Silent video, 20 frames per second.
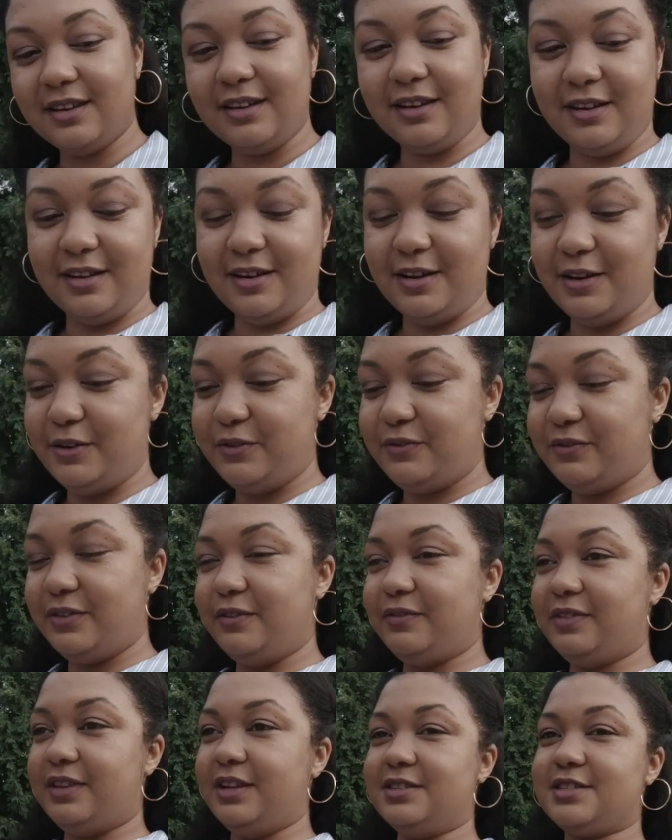Like a
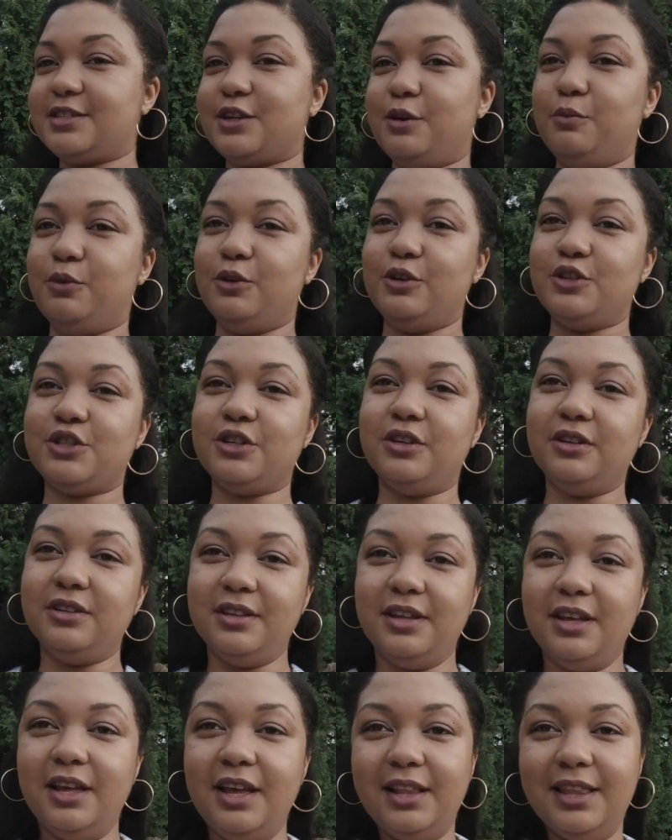50s commercial,
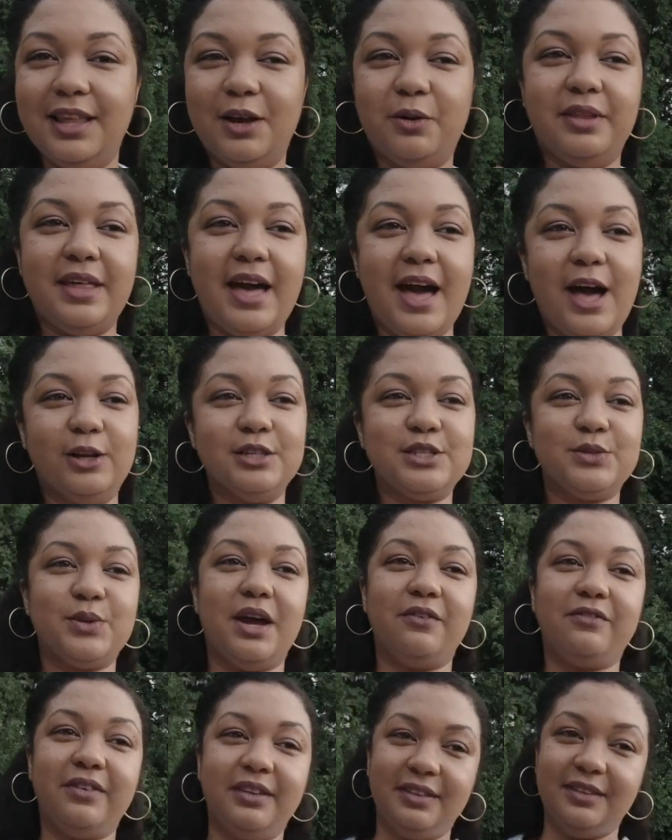like with a
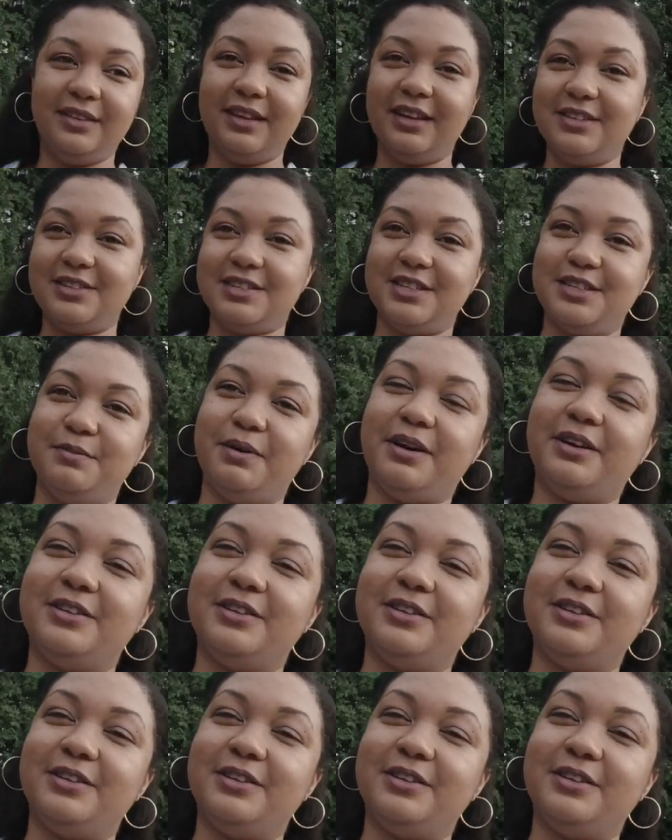housewife and she's